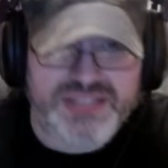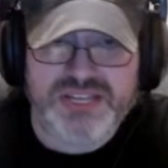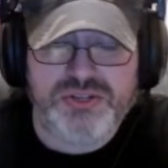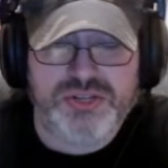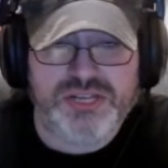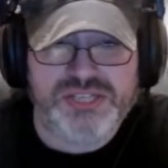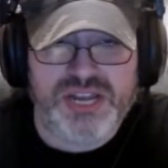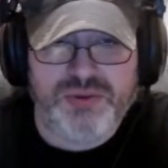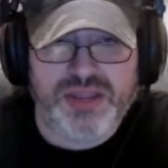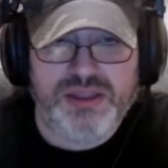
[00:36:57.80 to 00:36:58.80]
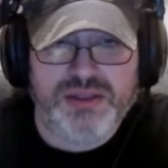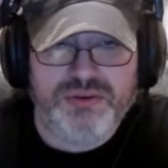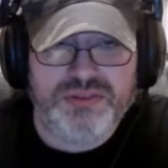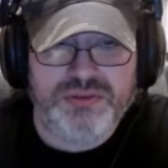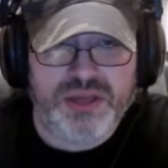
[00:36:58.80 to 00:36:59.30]
still continuing
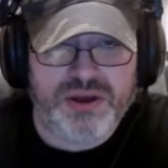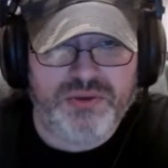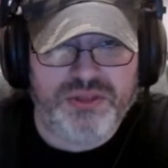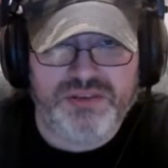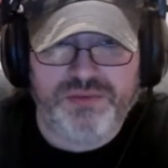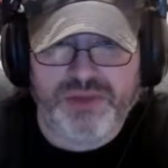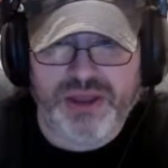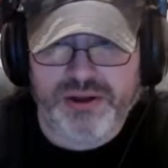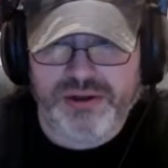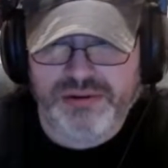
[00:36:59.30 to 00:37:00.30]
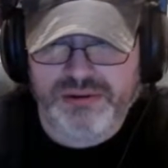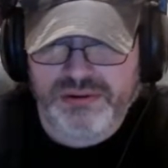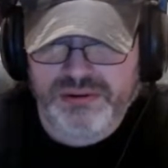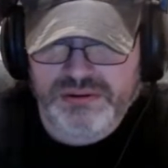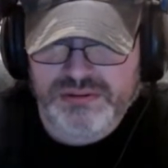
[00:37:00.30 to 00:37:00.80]
with a different writer.
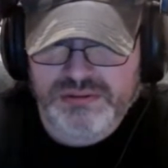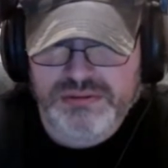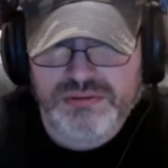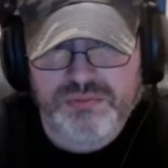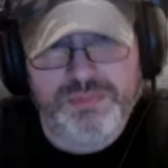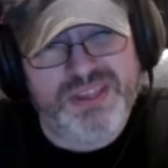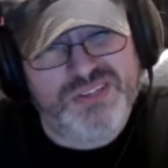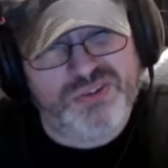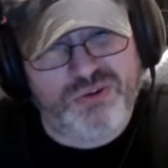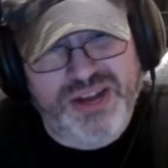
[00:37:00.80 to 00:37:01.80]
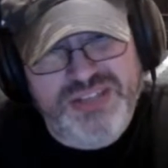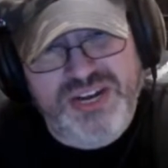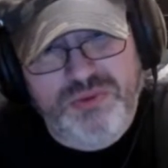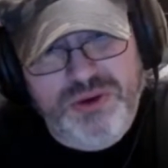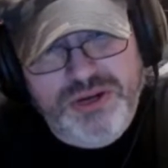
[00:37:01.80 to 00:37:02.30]
Will it be as great as
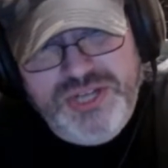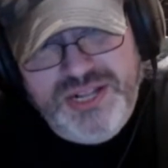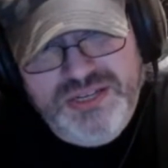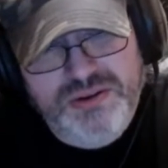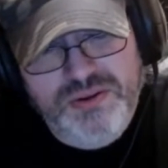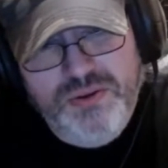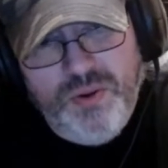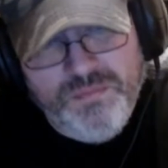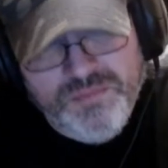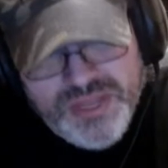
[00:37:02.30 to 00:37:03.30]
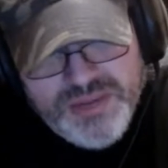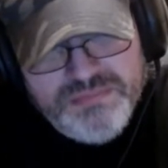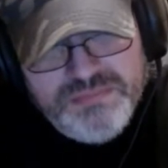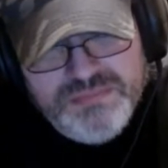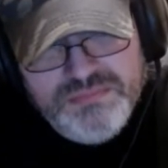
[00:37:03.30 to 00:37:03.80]
Daniel Warren Johnson? Hopefully,
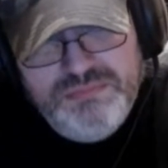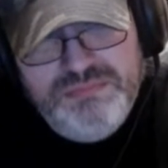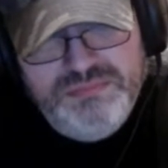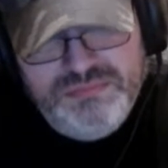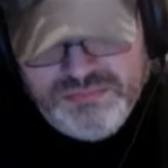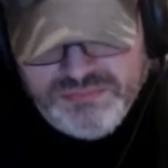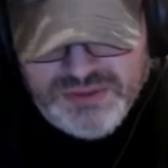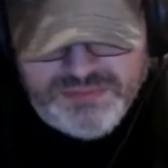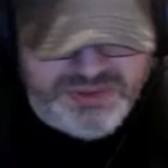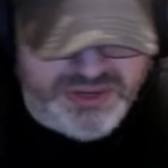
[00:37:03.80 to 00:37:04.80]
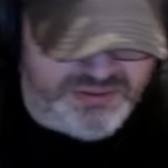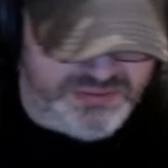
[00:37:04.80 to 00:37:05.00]
but